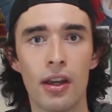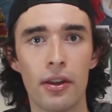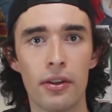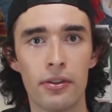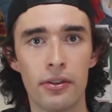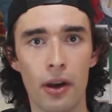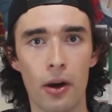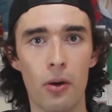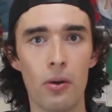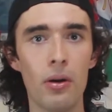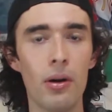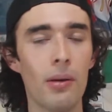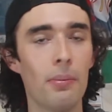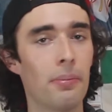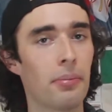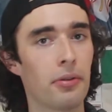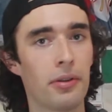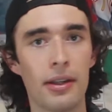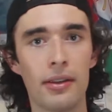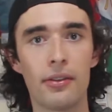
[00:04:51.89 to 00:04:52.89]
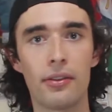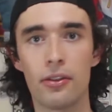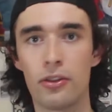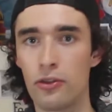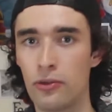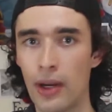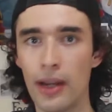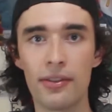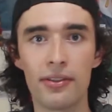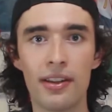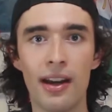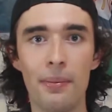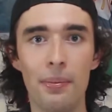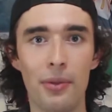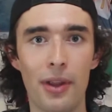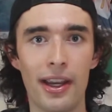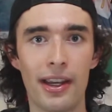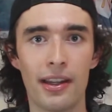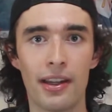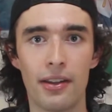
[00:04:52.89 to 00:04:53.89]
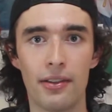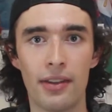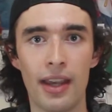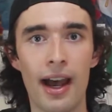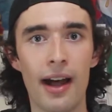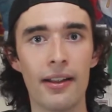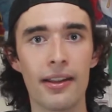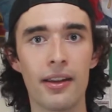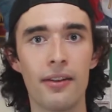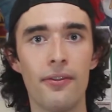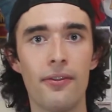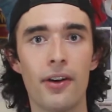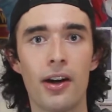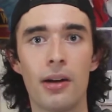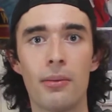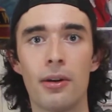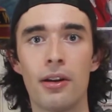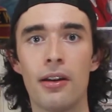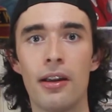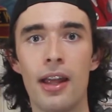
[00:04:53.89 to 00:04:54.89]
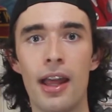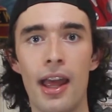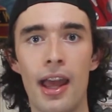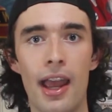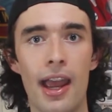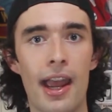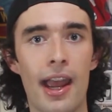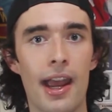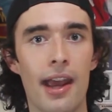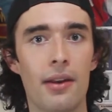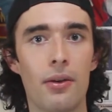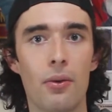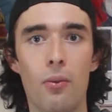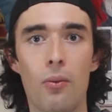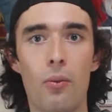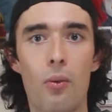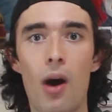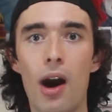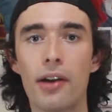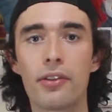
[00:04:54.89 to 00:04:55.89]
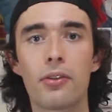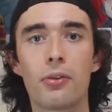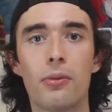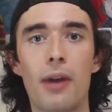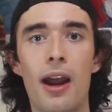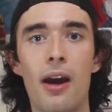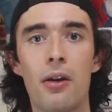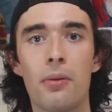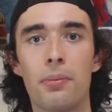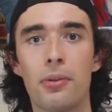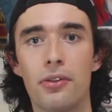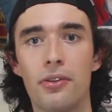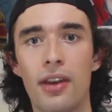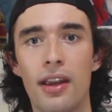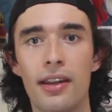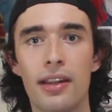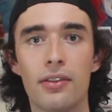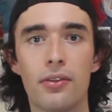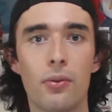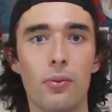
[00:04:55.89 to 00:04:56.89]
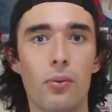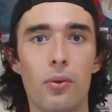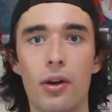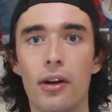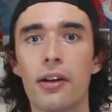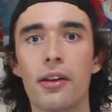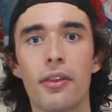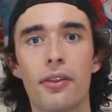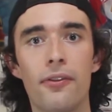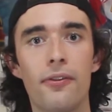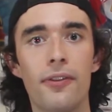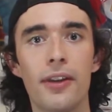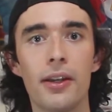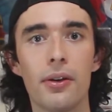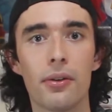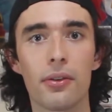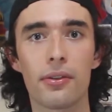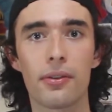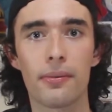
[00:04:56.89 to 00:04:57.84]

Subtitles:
So, Prince dressed up like an Italian farmer and walked around pretending to work the field.